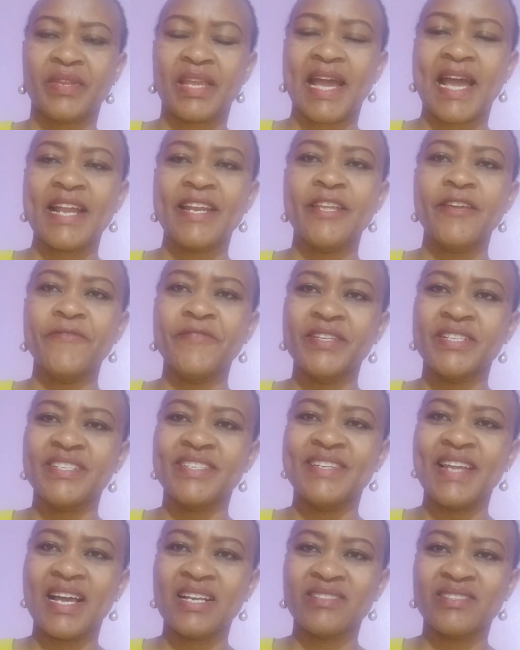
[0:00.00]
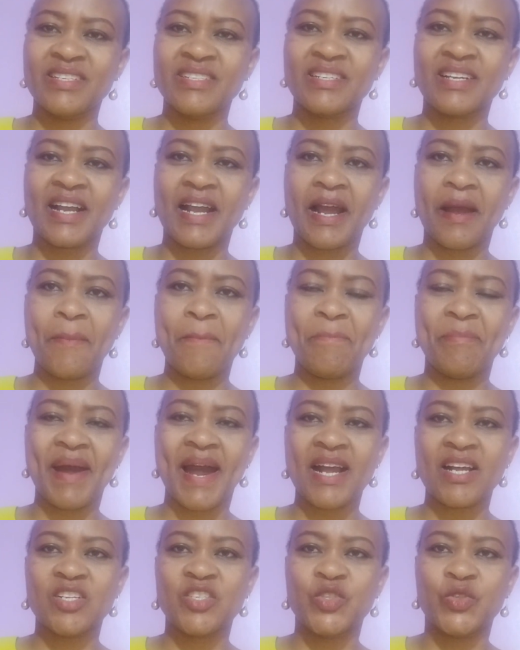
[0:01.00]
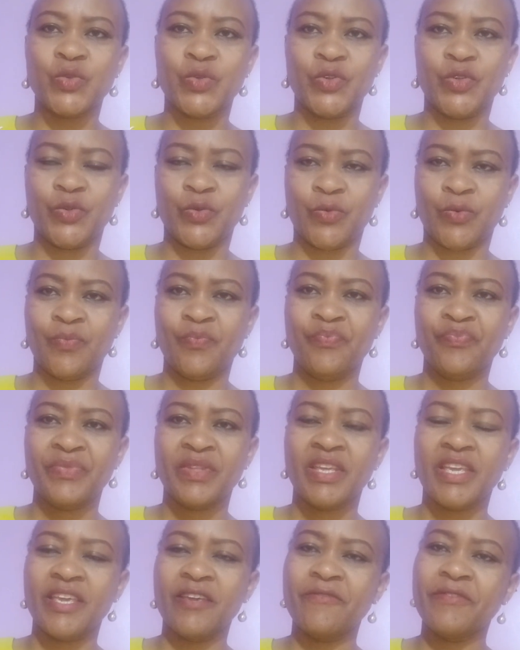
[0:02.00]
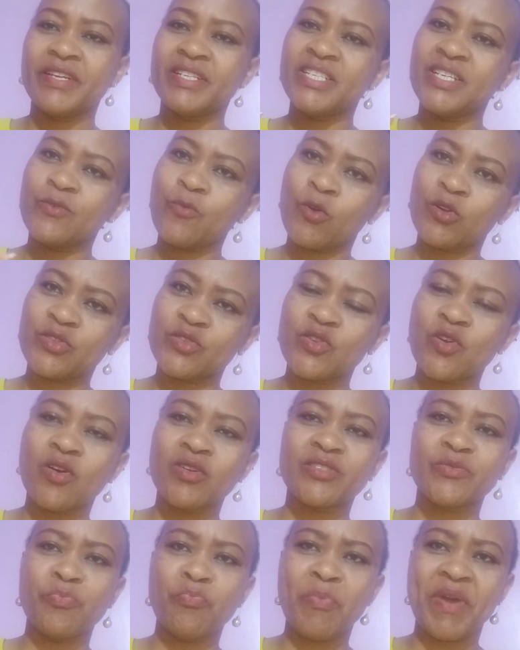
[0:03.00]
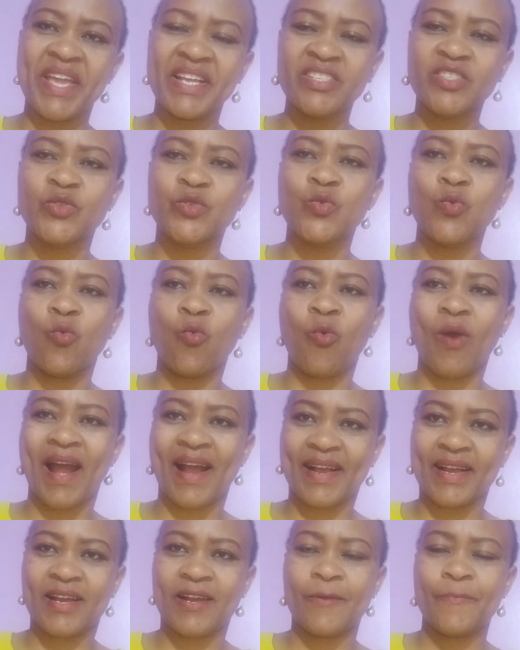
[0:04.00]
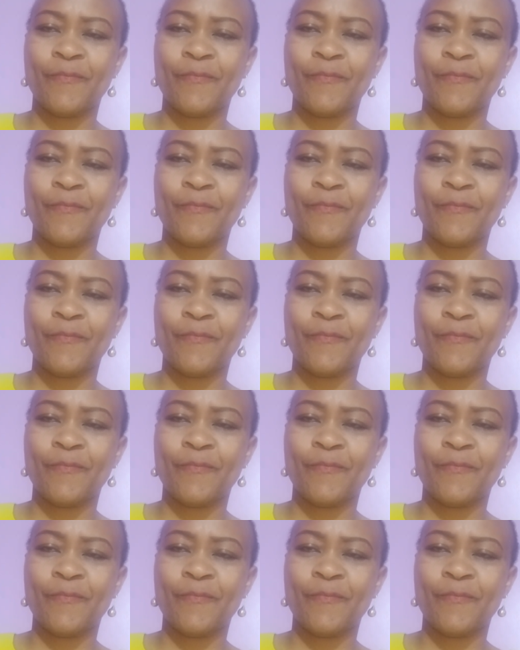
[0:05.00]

And if it doesn't come back to you, if it was not meant to work,